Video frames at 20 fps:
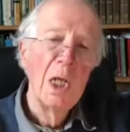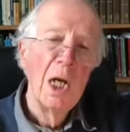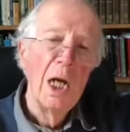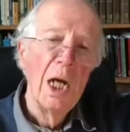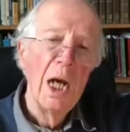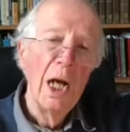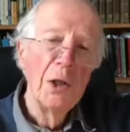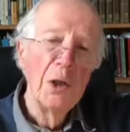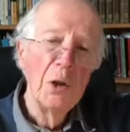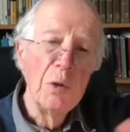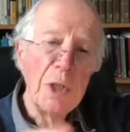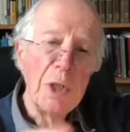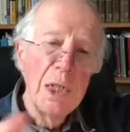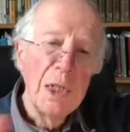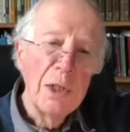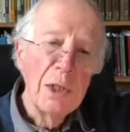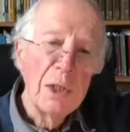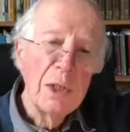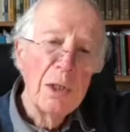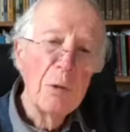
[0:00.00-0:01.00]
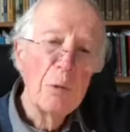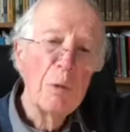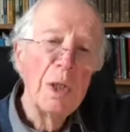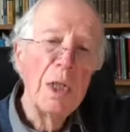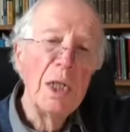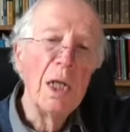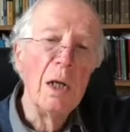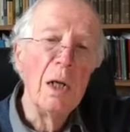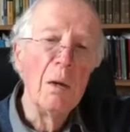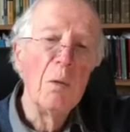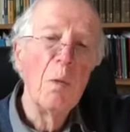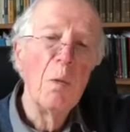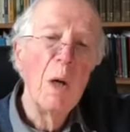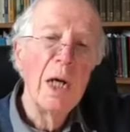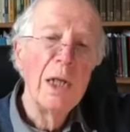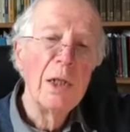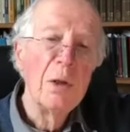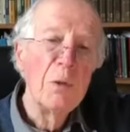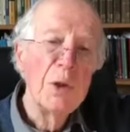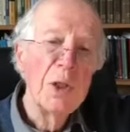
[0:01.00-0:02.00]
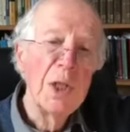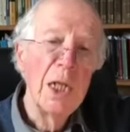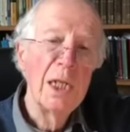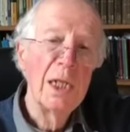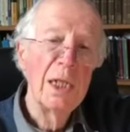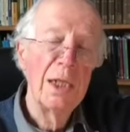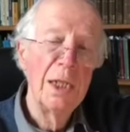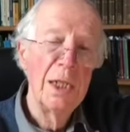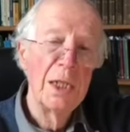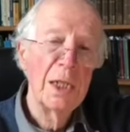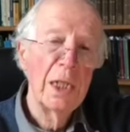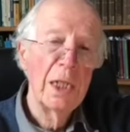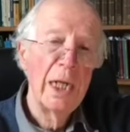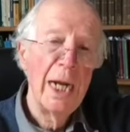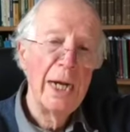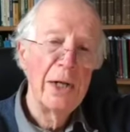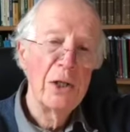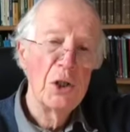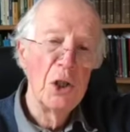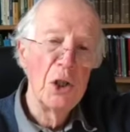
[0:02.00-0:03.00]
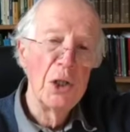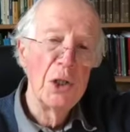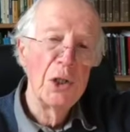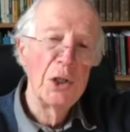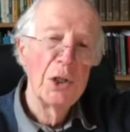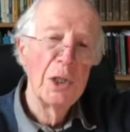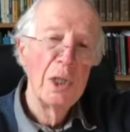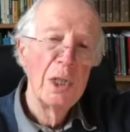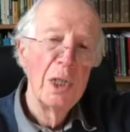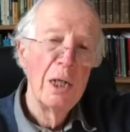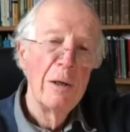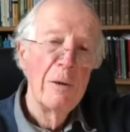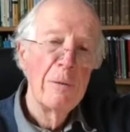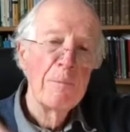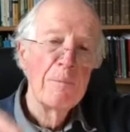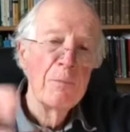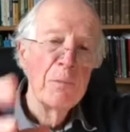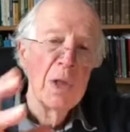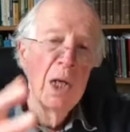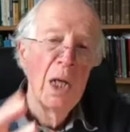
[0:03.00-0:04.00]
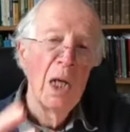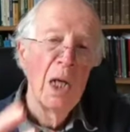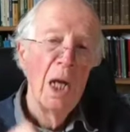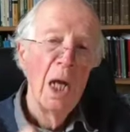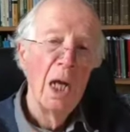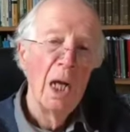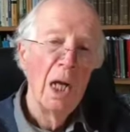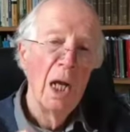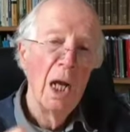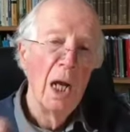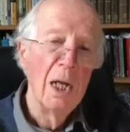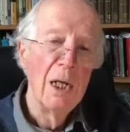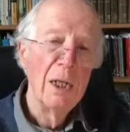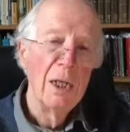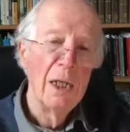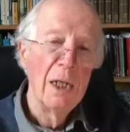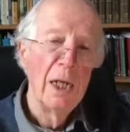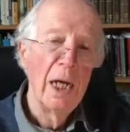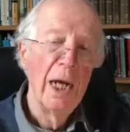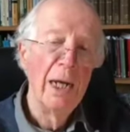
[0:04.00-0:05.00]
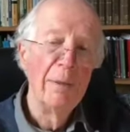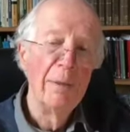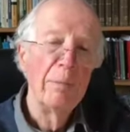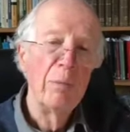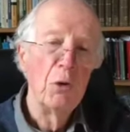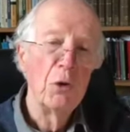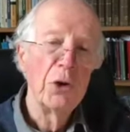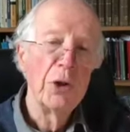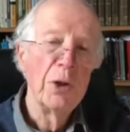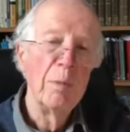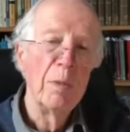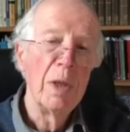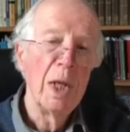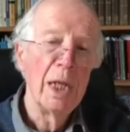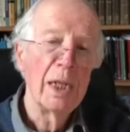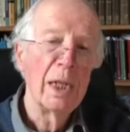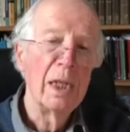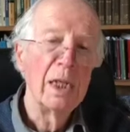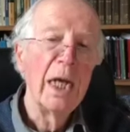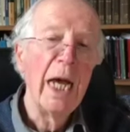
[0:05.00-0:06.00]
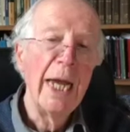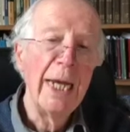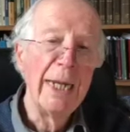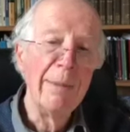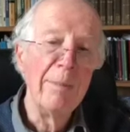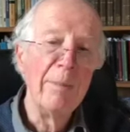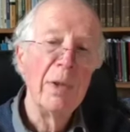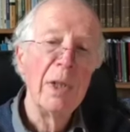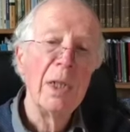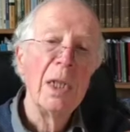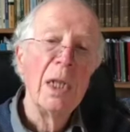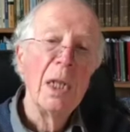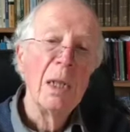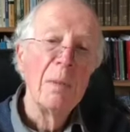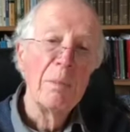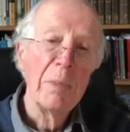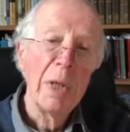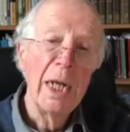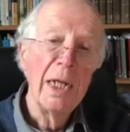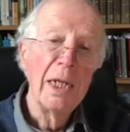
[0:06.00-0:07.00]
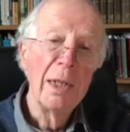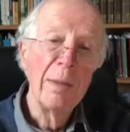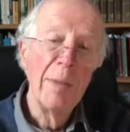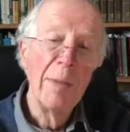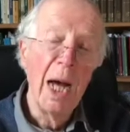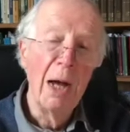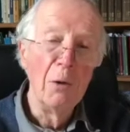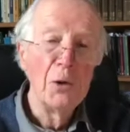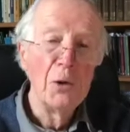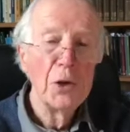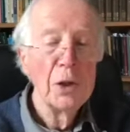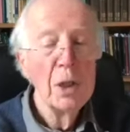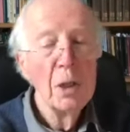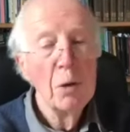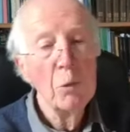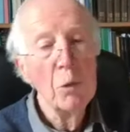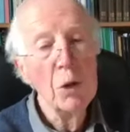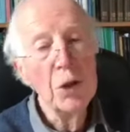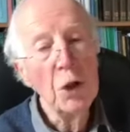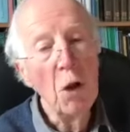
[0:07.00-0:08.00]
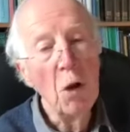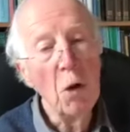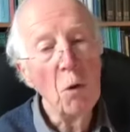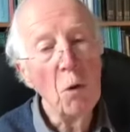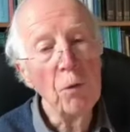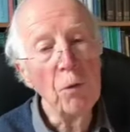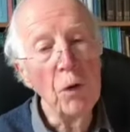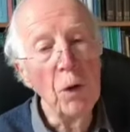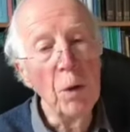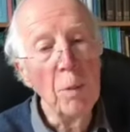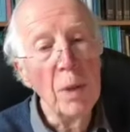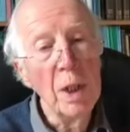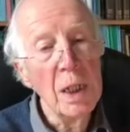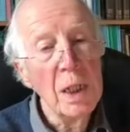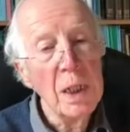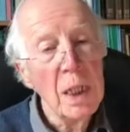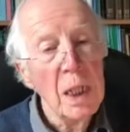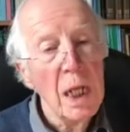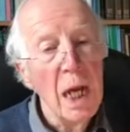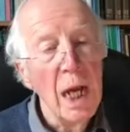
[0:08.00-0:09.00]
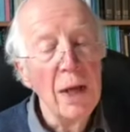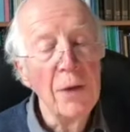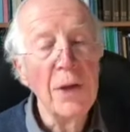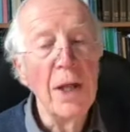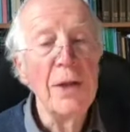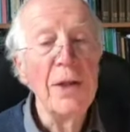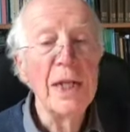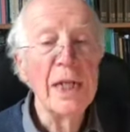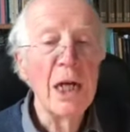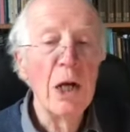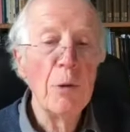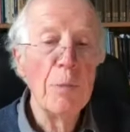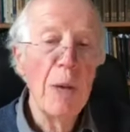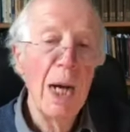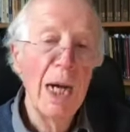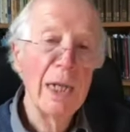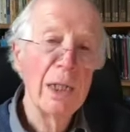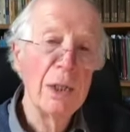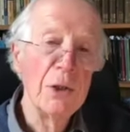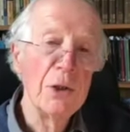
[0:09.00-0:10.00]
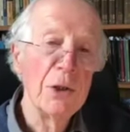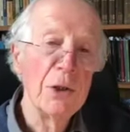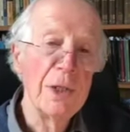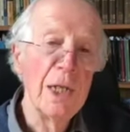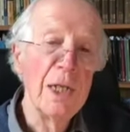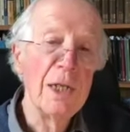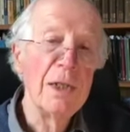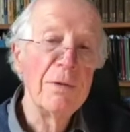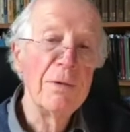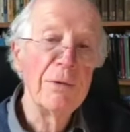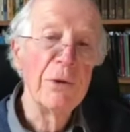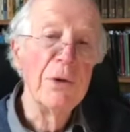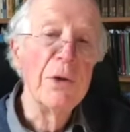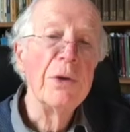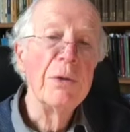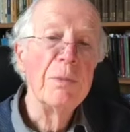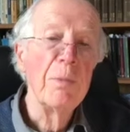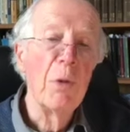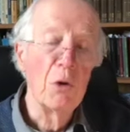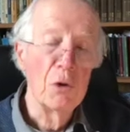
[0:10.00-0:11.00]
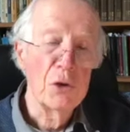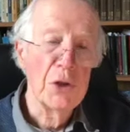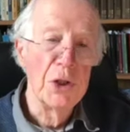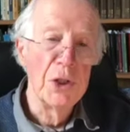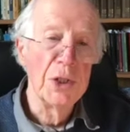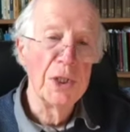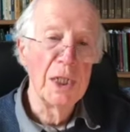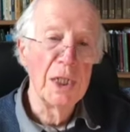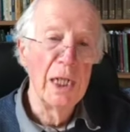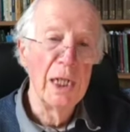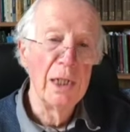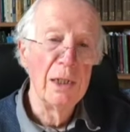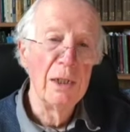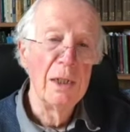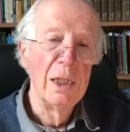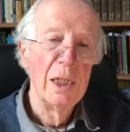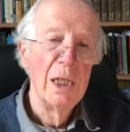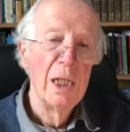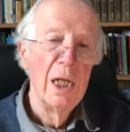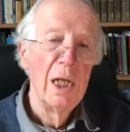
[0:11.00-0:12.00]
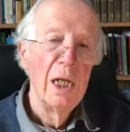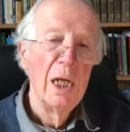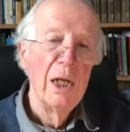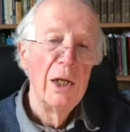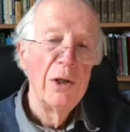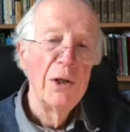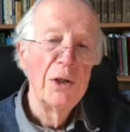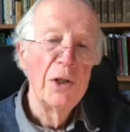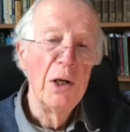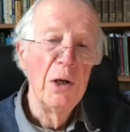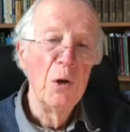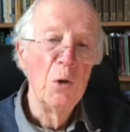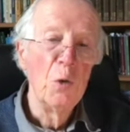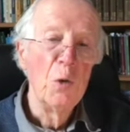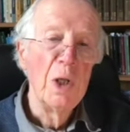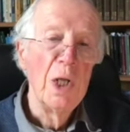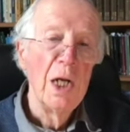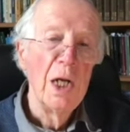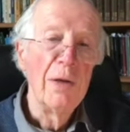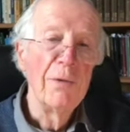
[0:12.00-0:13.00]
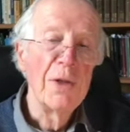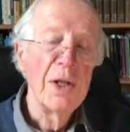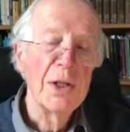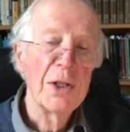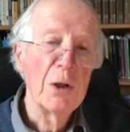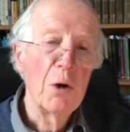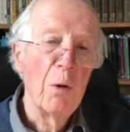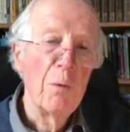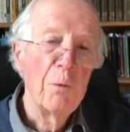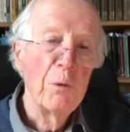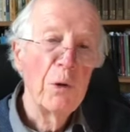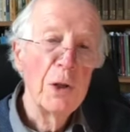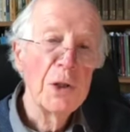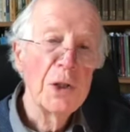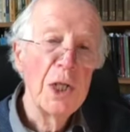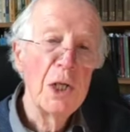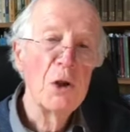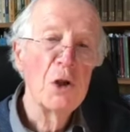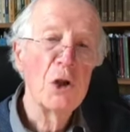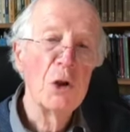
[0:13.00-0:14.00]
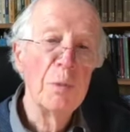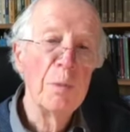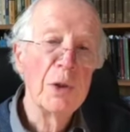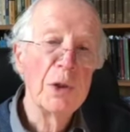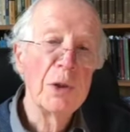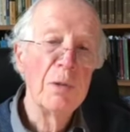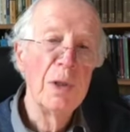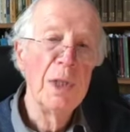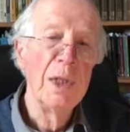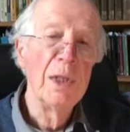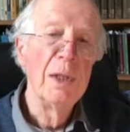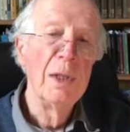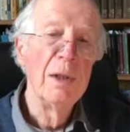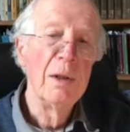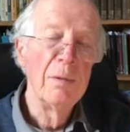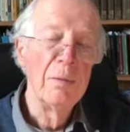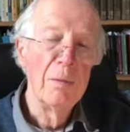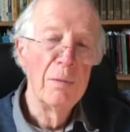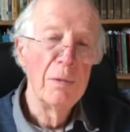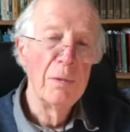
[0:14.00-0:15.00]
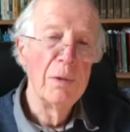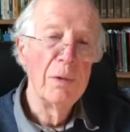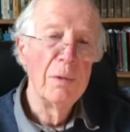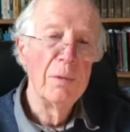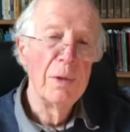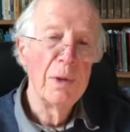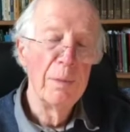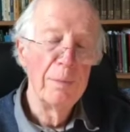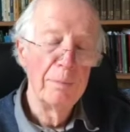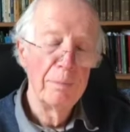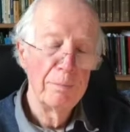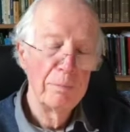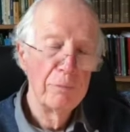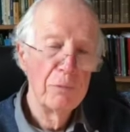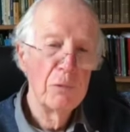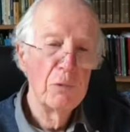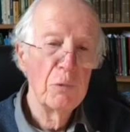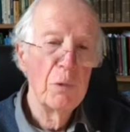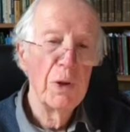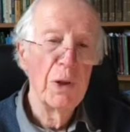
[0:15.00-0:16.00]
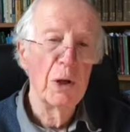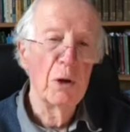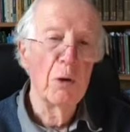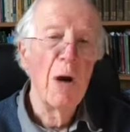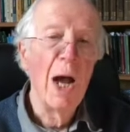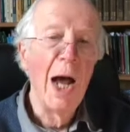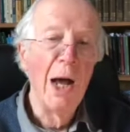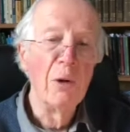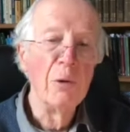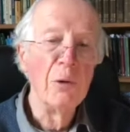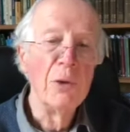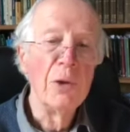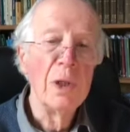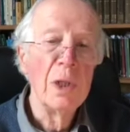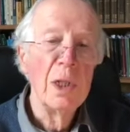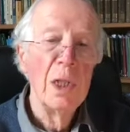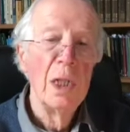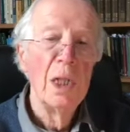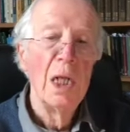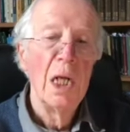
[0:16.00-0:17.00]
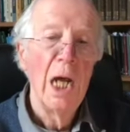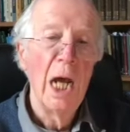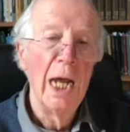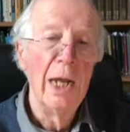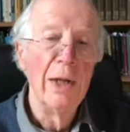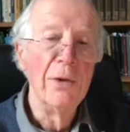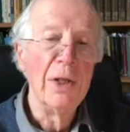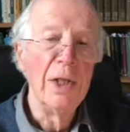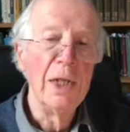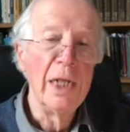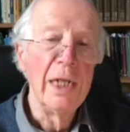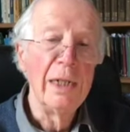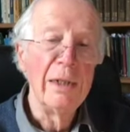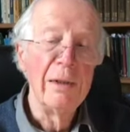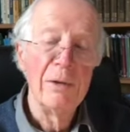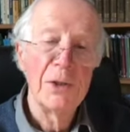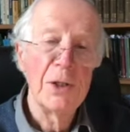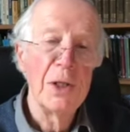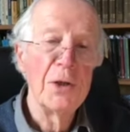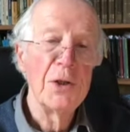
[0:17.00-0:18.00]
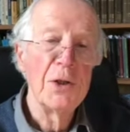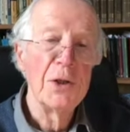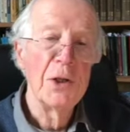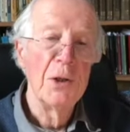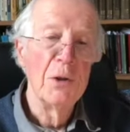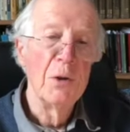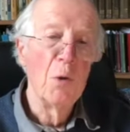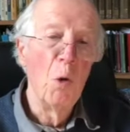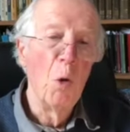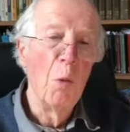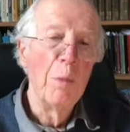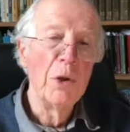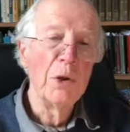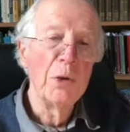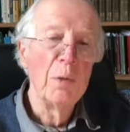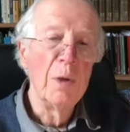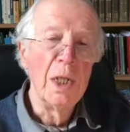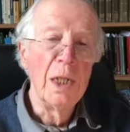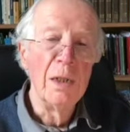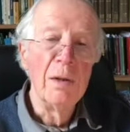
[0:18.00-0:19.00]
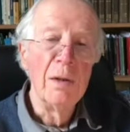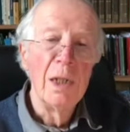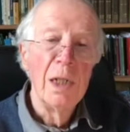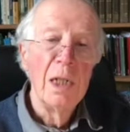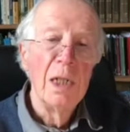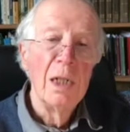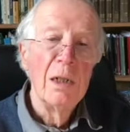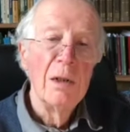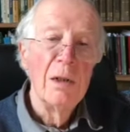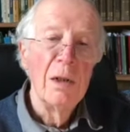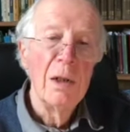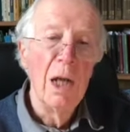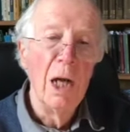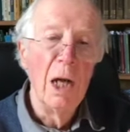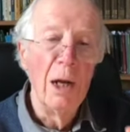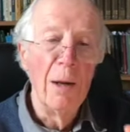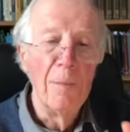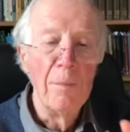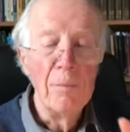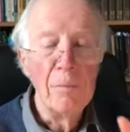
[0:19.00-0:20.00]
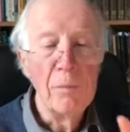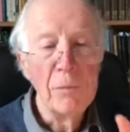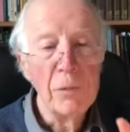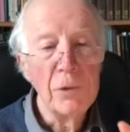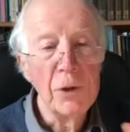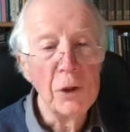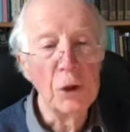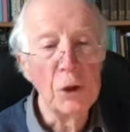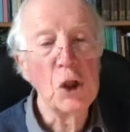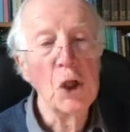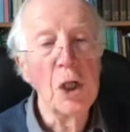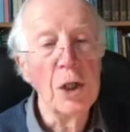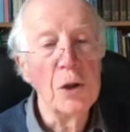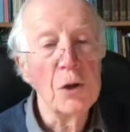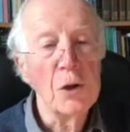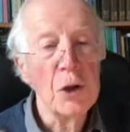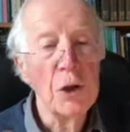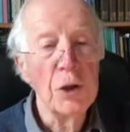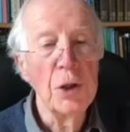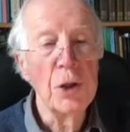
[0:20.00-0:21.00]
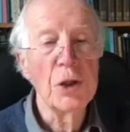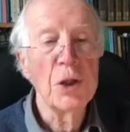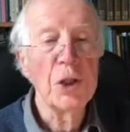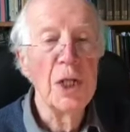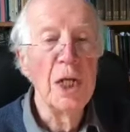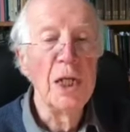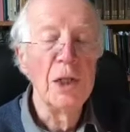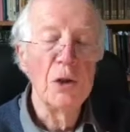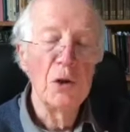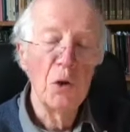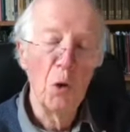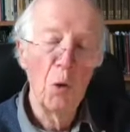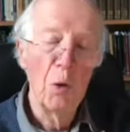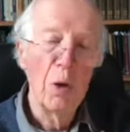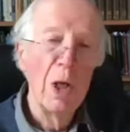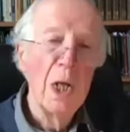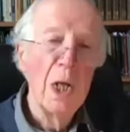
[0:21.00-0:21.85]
And you need an arena where you take these clashes and put them like a game, play them out, resolve them, and then they go back into their different boxes again. So if there's a confrontation between the crown and the citizen, or between the church and the state, or